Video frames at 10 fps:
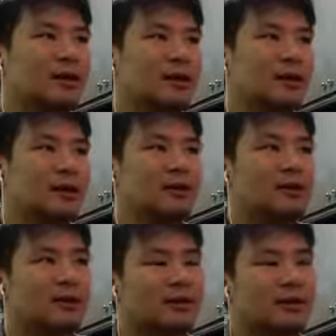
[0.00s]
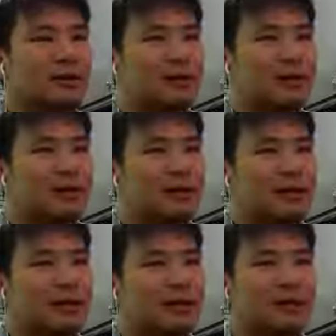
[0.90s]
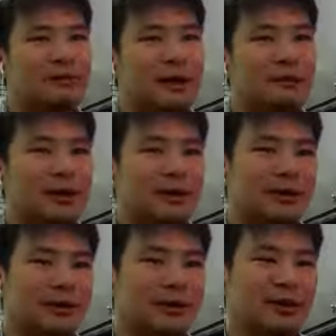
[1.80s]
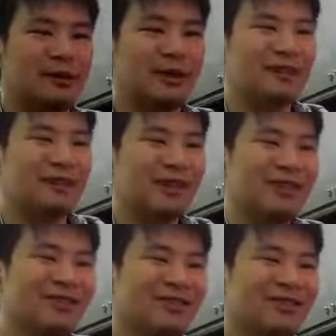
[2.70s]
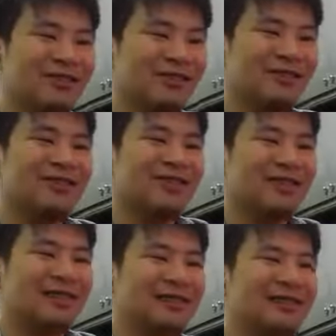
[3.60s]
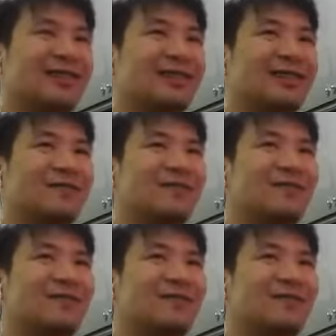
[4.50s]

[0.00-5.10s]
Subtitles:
it already just spam your different worker nodes with um